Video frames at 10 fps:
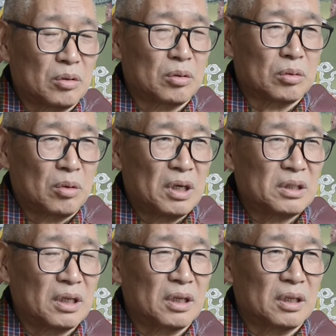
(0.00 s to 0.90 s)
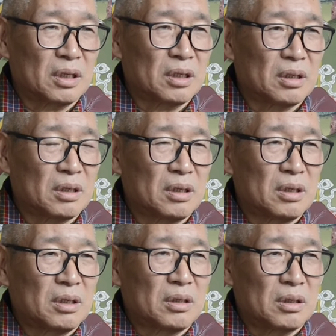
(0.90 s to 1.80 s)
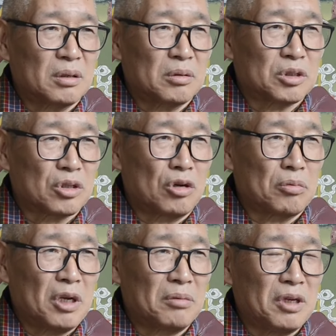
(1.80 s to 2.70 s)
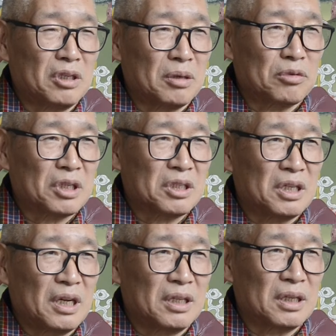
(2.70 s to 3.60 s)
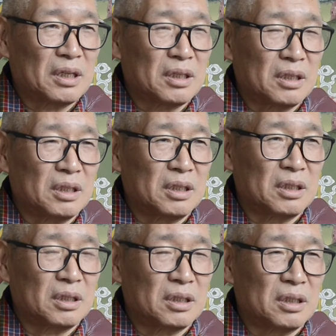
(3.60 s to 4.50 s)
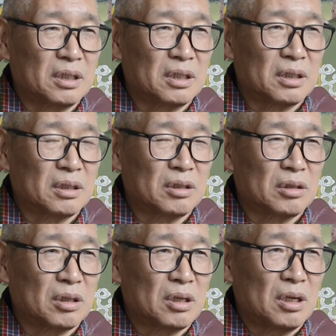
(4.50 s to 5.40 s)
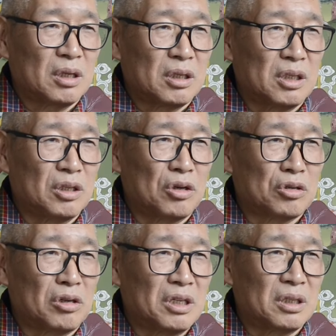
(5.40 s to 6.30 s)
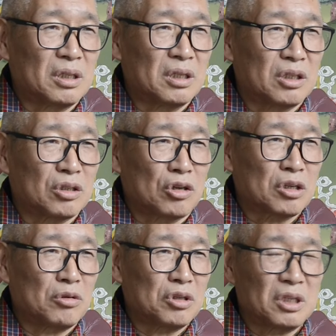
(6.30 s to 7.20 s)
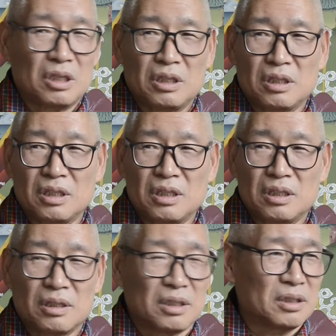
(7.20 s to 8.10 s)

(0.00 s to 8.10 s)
was a, a, strong believer in democracy. I think he he not only he talked about it, he did it.